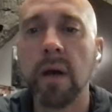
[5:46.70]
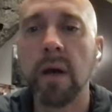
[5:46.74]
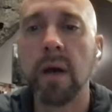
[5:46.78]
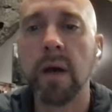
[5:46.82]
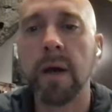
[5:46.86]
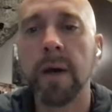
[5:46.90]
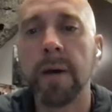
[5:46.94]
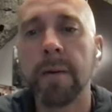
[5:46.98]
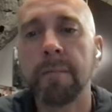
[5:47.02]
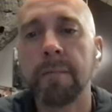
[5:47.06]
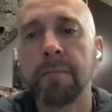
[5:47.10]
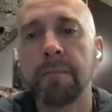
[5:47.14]

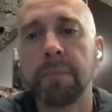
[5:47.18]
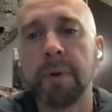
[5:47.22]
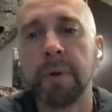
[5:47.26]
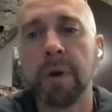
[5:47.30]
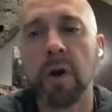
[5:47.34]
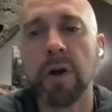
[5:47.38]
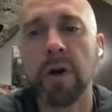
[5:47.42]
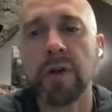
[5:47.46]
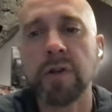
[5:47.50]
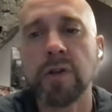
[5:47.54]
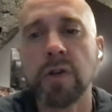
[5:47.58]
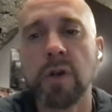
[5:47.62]

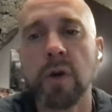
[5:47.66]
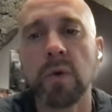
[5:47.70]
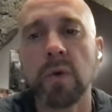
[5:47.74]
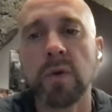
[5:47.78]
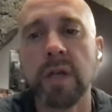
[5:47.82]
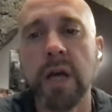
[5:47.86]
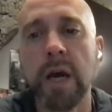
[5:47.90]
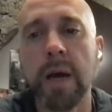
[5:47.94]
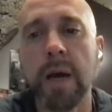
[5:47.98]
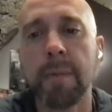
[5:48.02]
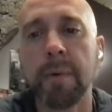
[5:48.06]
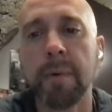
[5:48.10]
but also
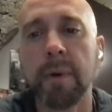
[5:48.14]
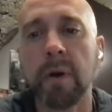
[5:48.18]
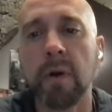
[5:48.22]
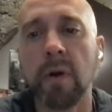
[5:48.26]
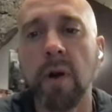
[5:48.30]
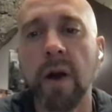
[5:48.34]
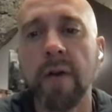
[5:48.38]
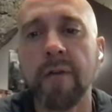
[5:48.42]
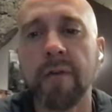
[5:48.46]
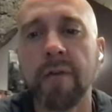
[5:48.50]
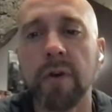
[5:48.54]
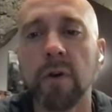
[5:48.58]

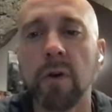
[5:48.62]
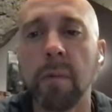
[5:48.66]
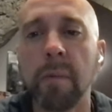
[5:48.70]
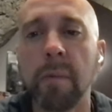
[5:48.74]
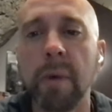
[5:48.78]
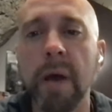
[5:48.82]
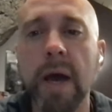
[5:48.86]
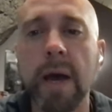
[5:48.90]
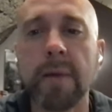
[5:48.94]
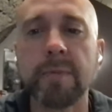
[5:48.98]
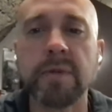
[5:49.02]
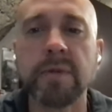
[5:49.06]
topographical
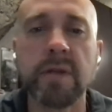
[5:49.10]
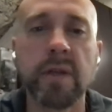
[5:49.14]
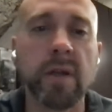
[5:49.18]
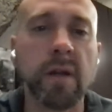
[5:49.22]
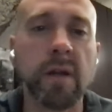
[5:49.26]
maps.